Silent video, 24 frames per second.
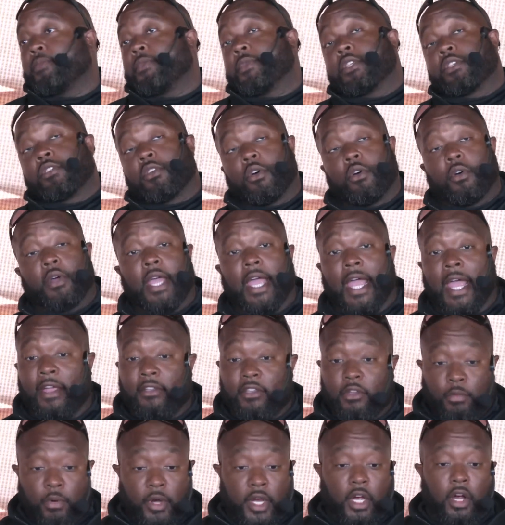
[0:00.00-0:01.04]
So you
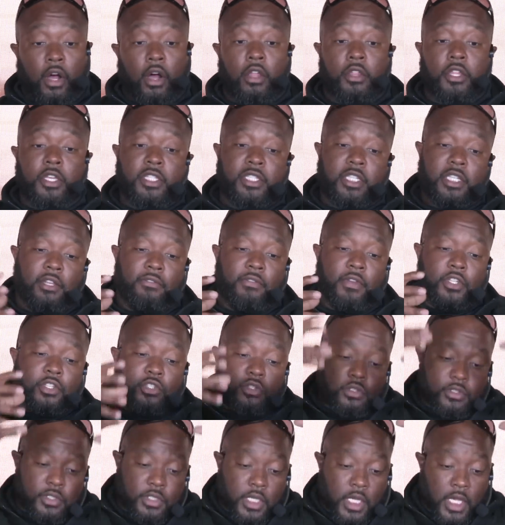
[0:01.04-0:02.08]
bring all these
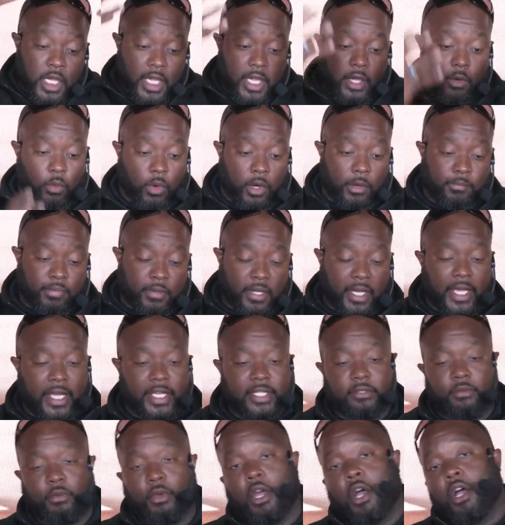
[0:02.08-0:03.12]
individuals in one place.
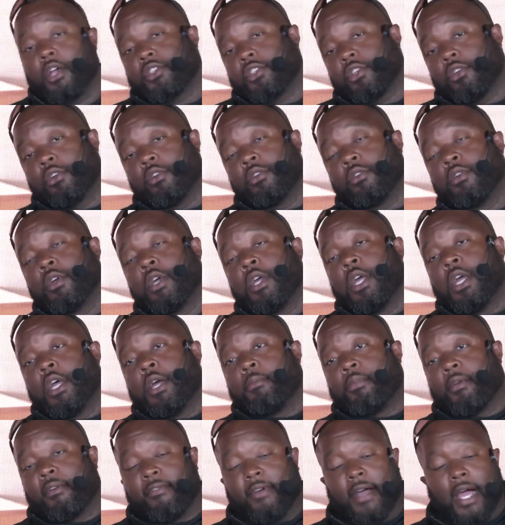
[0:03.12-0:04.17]
We also
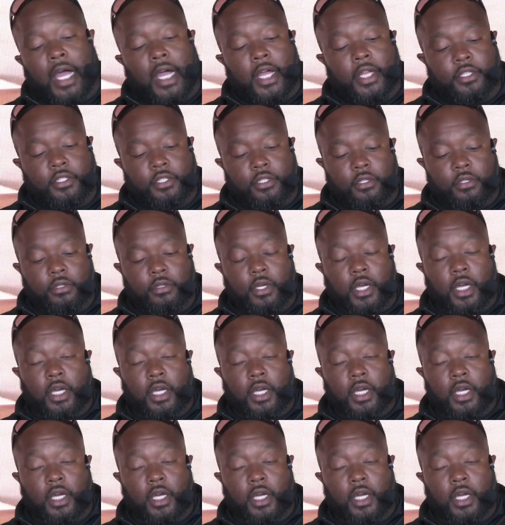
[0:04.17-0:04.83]
provide you,